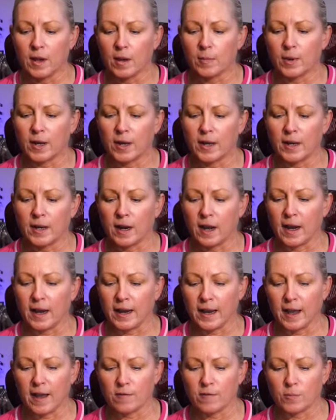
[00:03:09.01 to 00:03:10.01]
But I
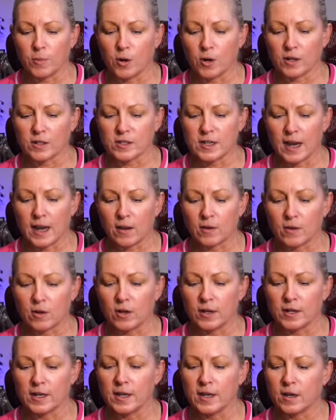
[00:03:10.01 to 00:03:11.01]
have marked out
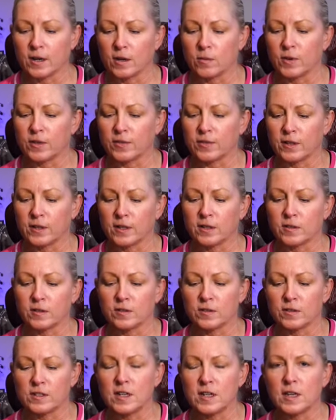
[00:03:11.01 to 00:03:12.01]
on here with the little
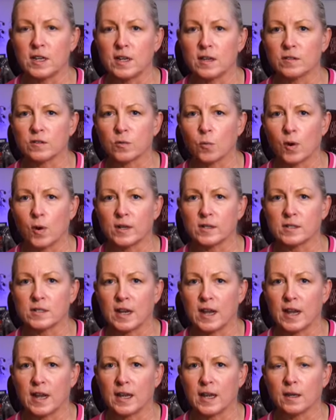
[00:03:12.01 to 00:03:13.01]
stickies what
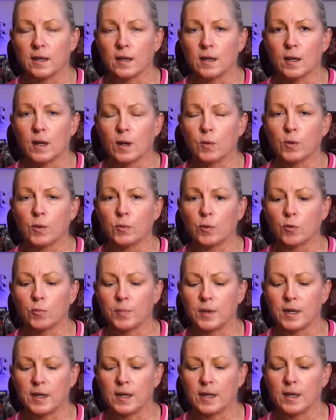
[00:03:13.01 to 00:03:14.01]
day we will
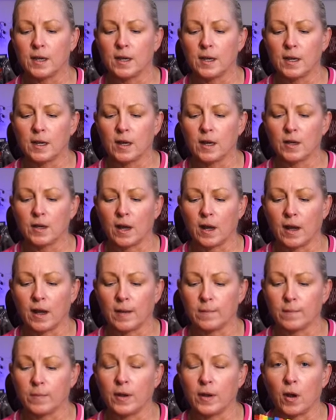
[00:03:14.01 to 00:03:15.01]
be
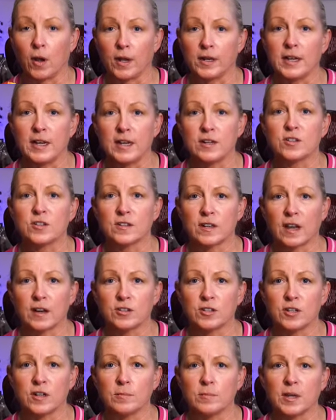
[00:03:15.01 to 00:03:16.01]
um, on each
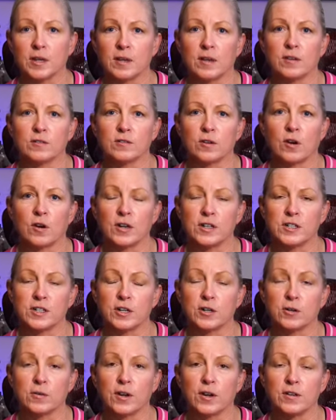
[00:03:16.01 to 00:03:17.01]
section because our
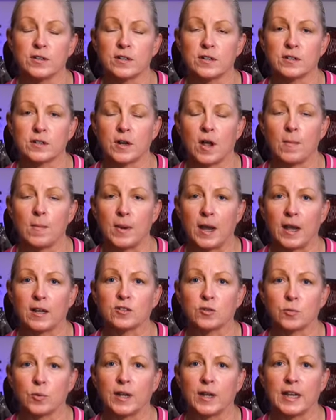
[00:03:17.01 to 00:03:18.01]
itinerary does not
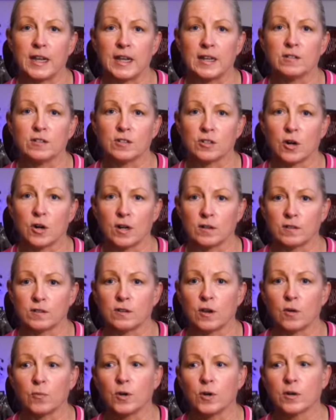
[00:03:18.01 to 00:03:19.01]
match what he starts.
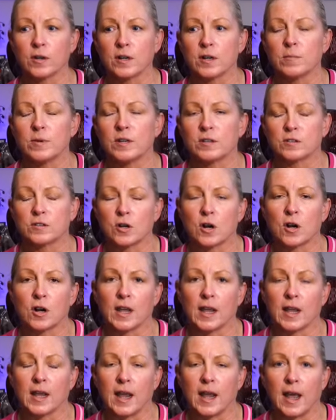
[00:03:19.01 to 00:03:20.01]
So we're going to be
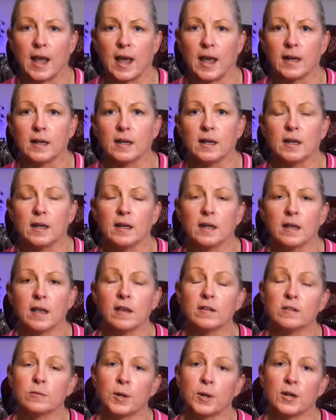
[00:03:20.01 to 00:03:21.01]
starting at
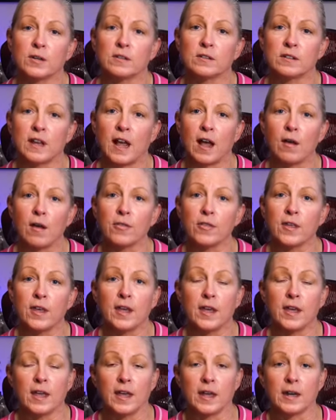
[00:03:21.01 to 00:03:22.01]
Kingsbury South
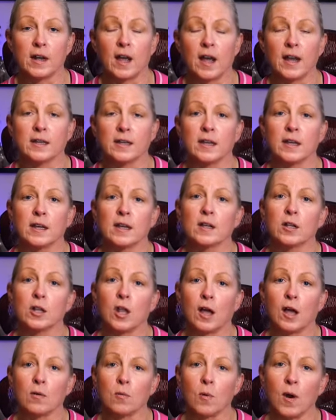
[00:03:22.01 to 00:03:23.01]
and hiking
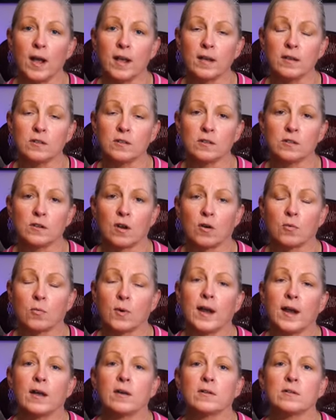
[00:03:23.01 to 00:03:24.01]
clockwise
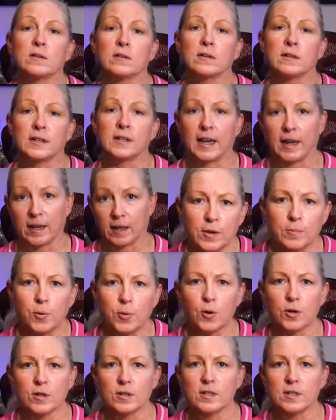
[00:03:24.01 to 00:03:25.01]
around the lake.
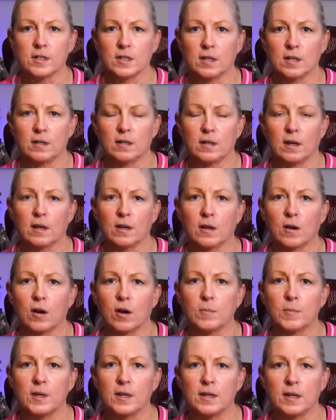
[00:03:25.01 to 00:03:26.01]
Important, a uh,
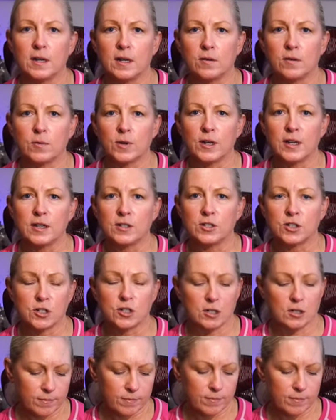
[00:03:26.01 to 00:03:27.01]
Garmin InReach.